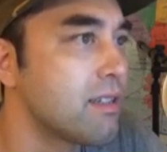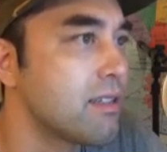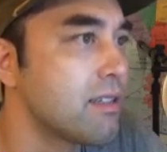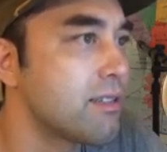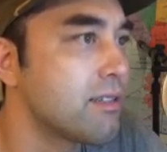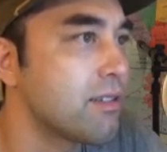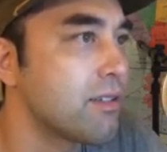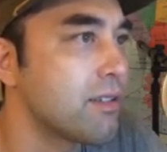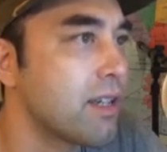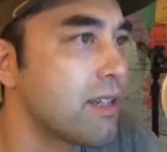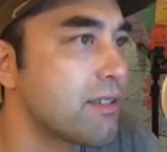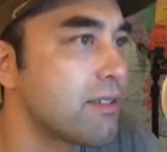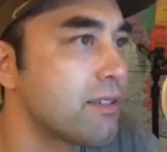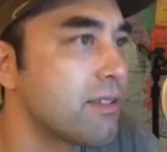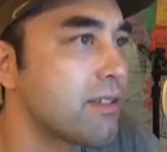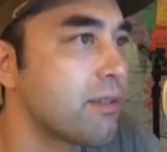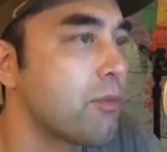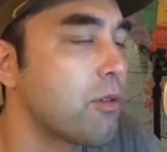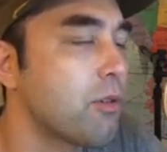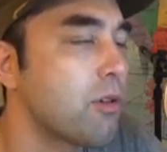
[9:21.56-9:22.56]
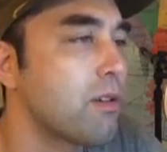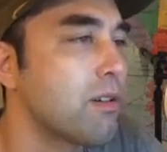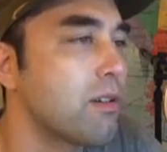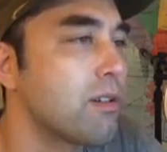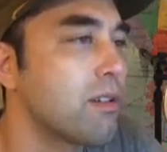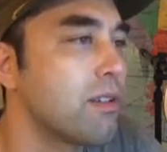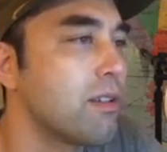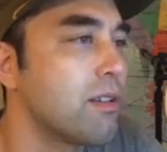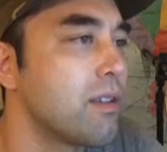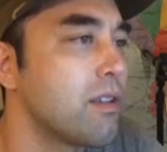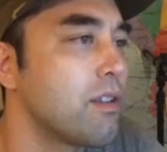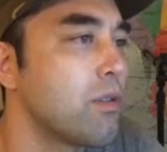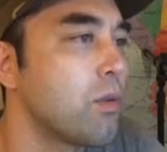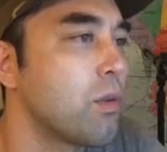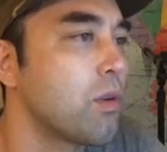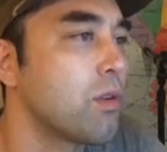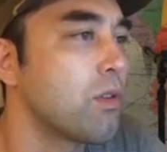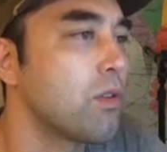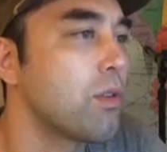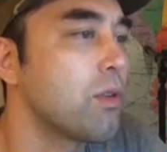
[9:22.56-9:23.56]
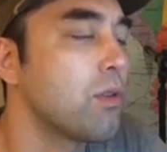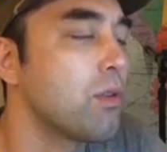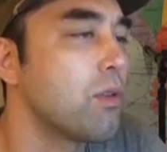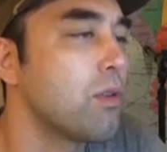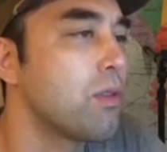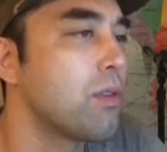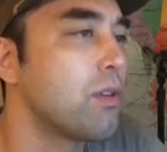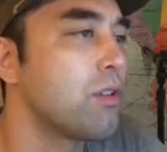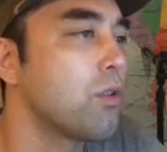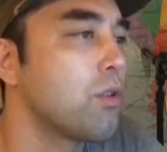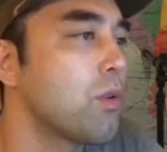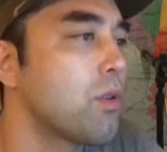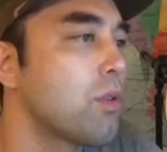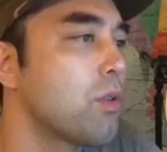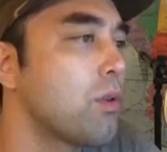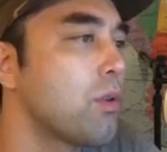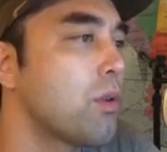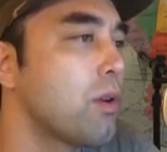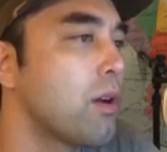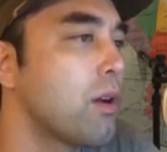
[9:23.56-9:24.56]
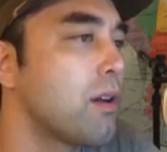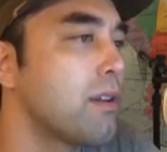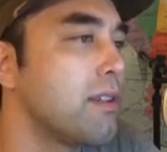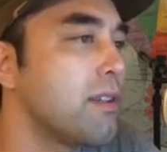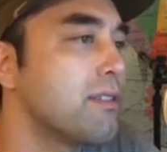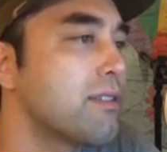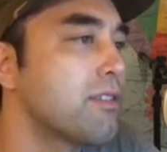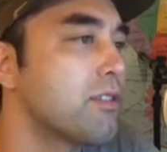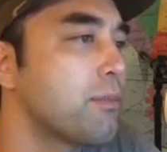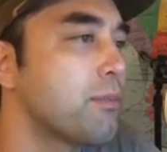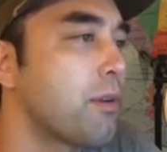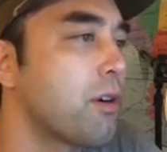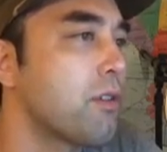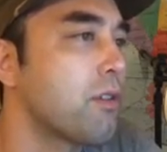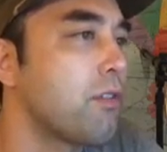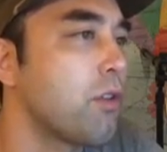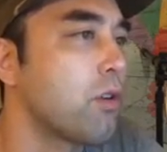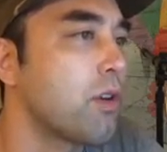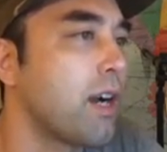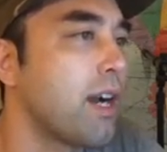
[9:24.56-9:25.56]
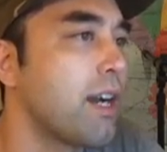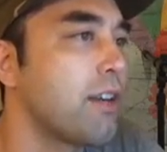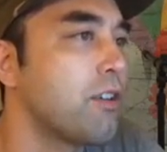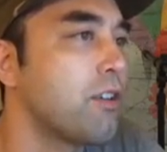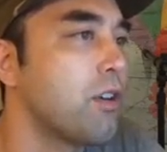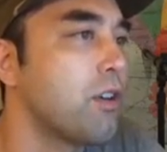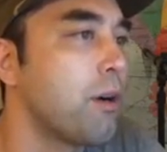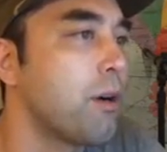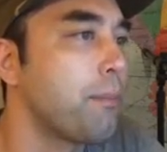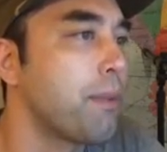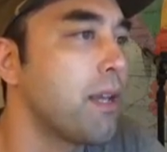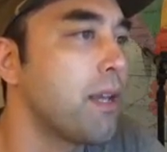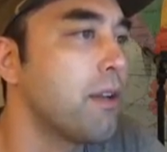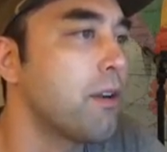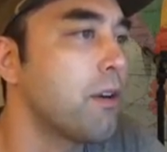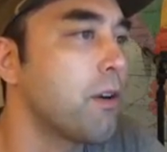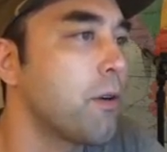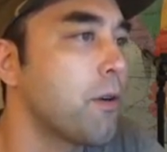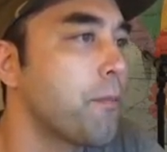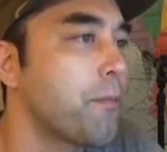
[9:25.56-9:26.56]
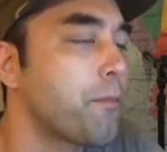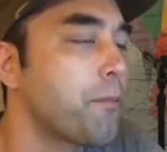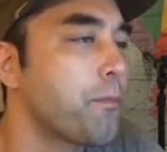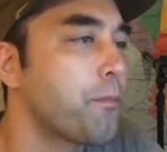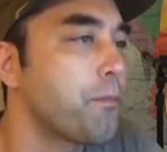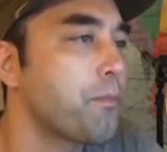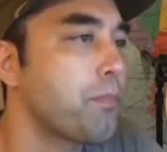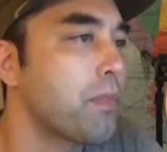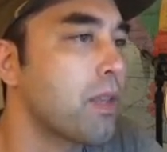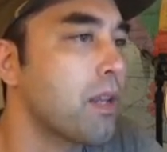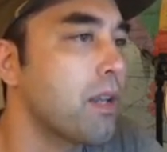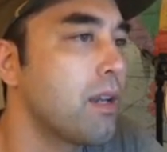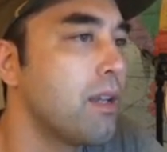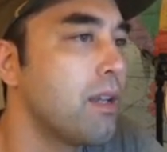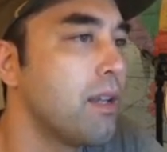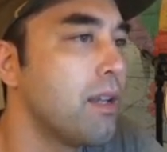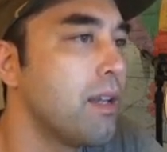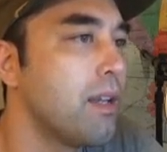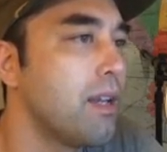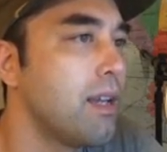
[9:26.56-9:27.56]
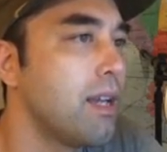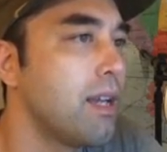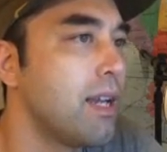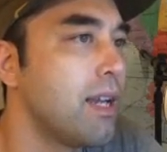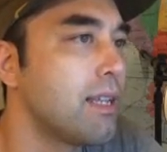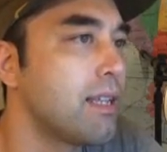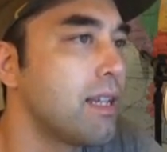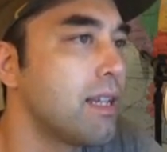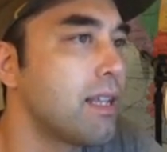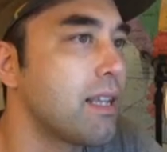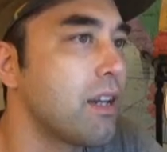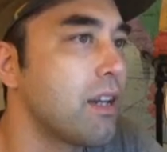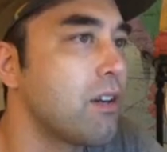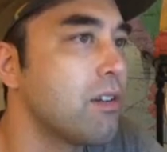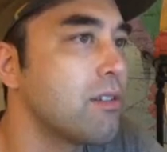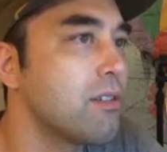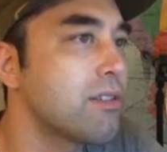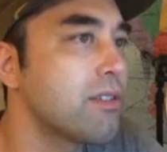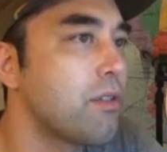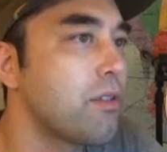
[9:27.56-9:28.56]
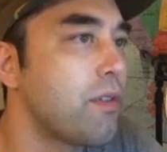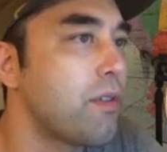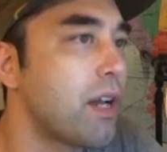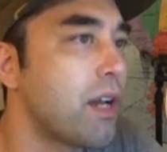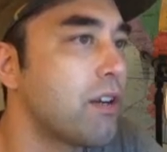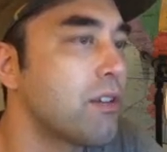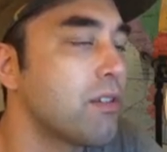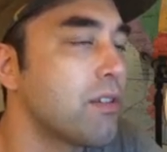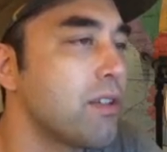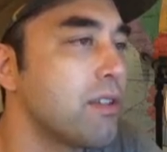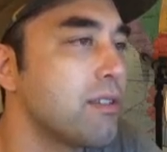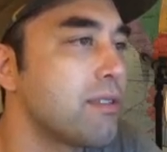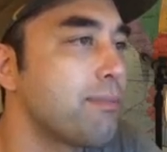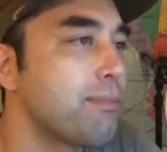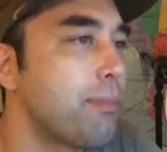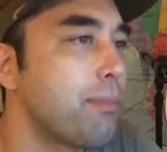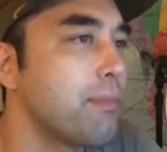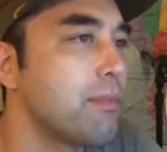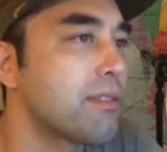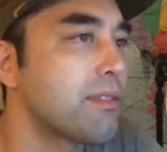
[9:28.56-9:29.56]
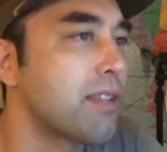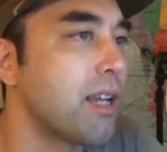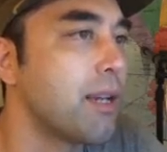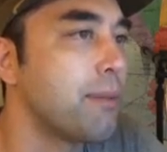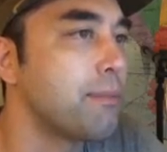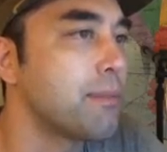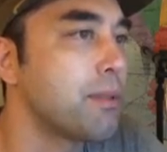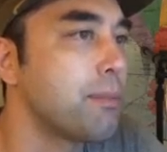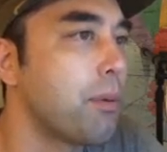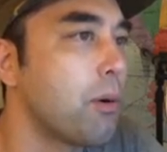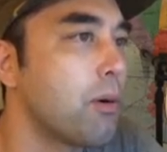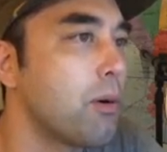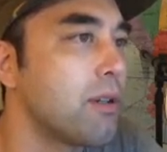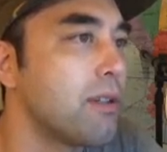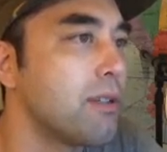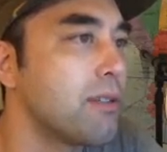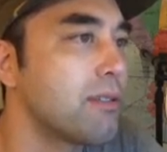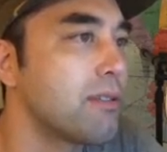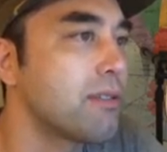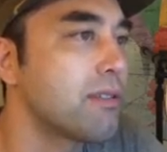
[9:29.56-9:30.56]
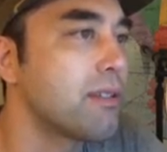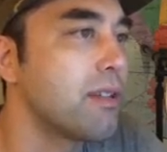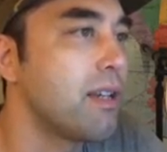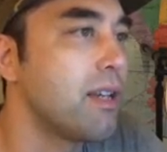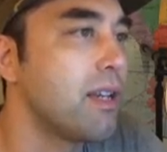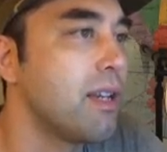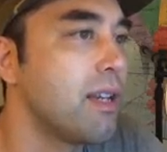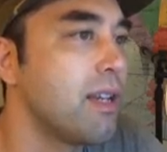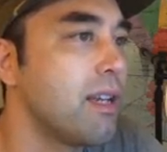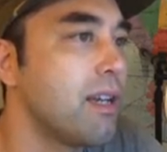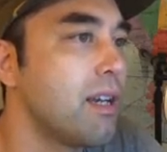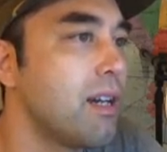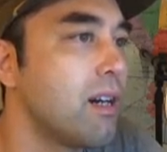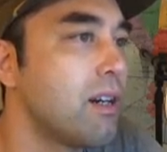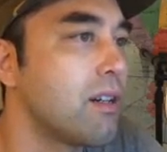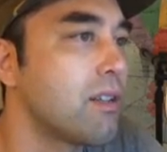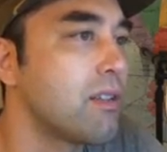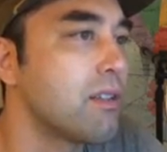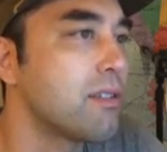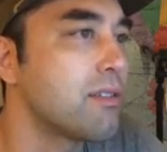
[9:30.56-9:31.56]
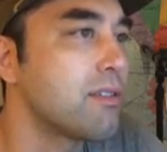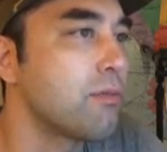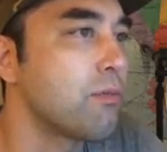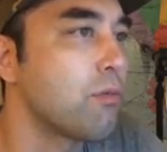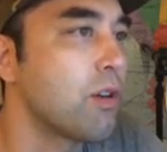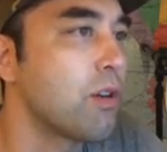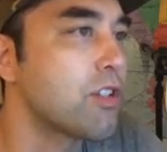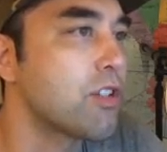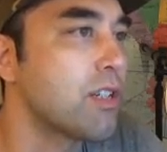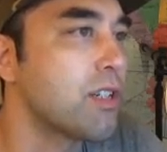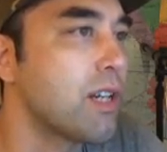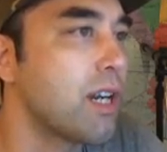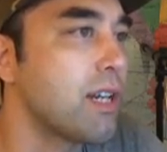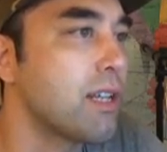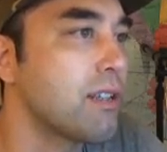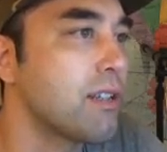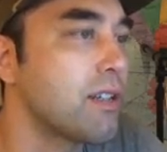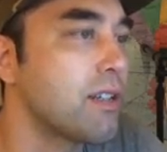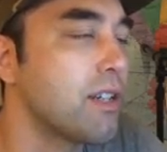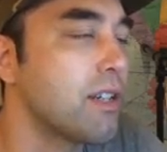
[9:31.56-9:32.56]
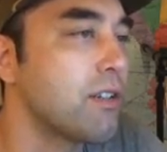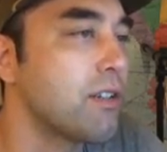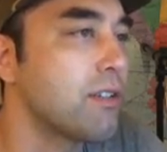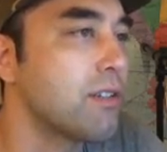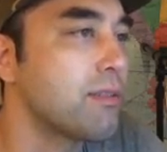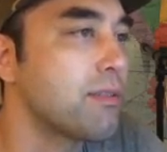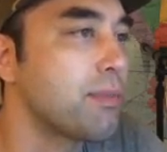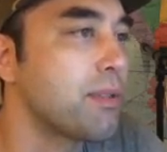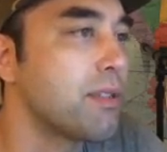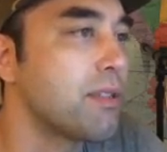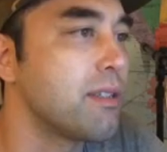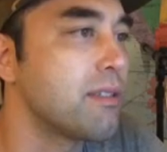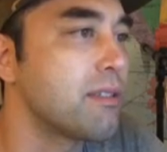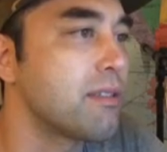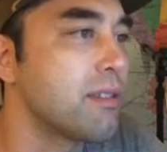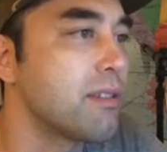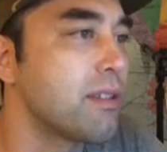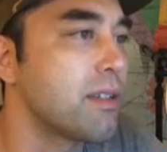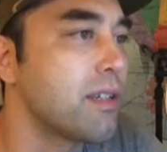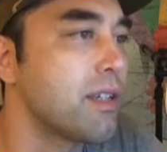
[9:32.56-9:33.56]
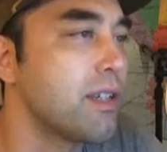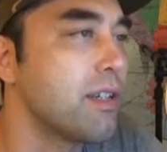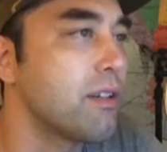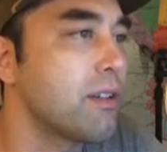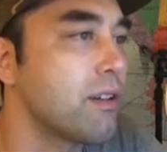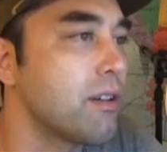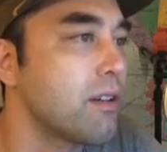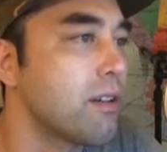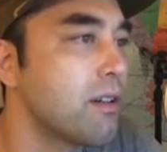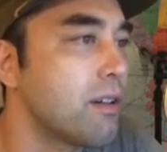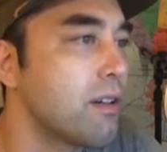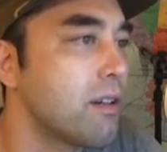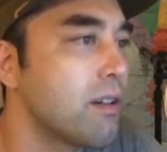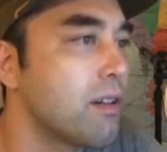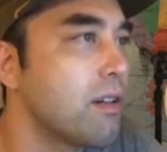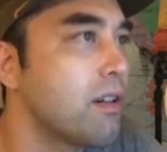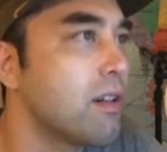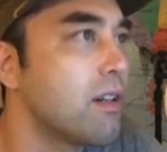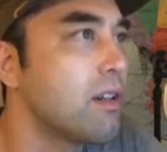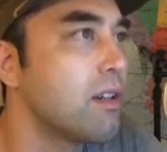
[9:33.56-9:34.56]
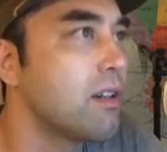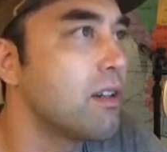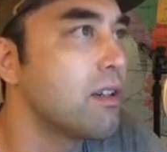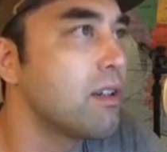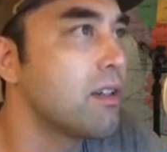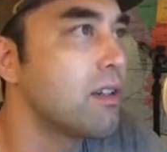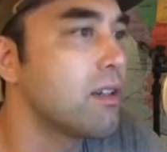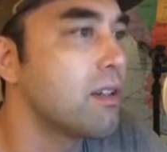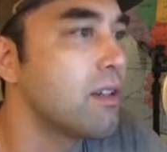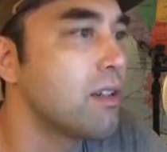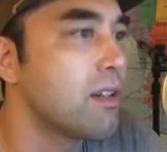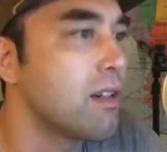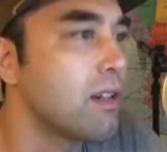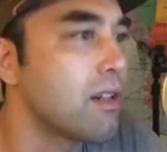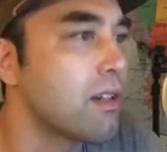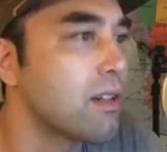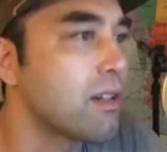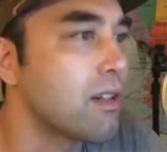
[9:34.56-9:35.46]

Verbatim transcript: So that's somewhere in the north, the north uh, eastern part of Hokkaido up here. And then they also found these stemmed points on this Russian island here, this peninsula here, uh,